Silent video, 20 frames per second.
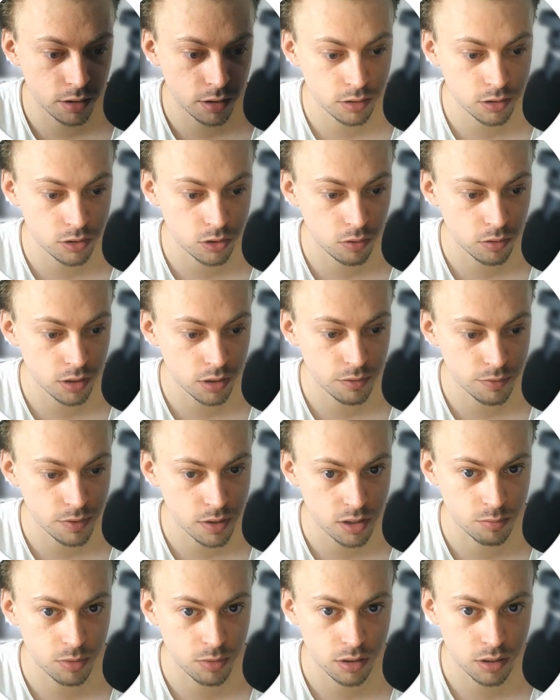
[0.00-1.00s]
It's only
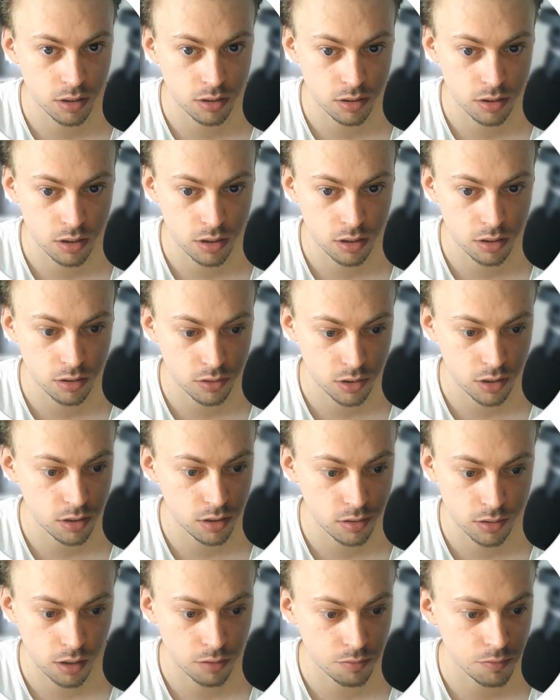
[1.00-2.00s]
visible in the, see,
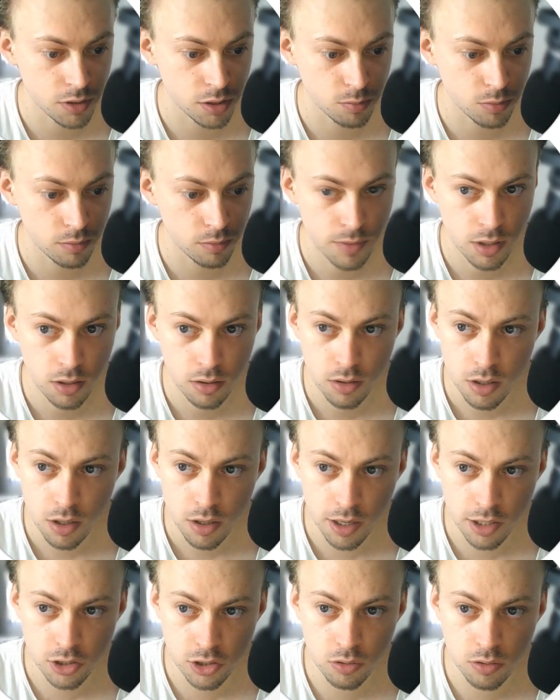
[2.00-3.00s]
it's not visible,
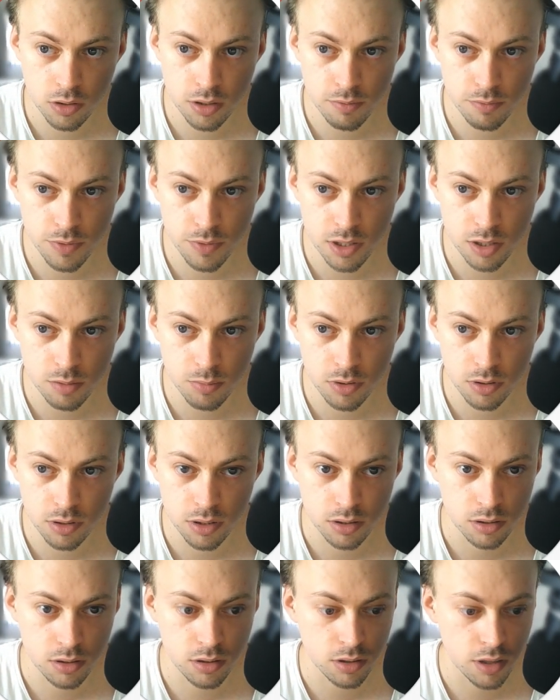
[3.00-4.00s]
it's only visible
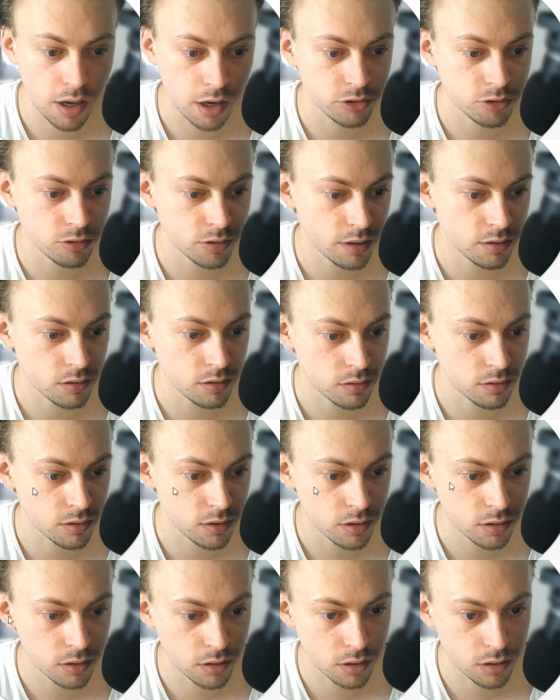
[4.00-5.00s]
in the actual
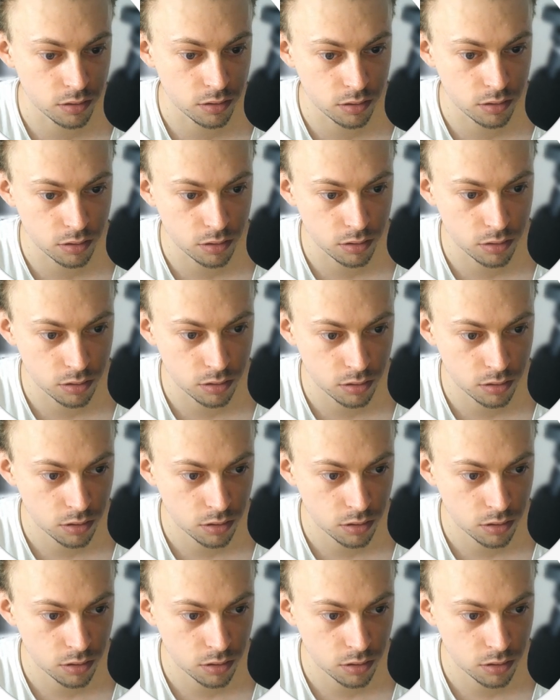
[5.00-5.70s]
editor, and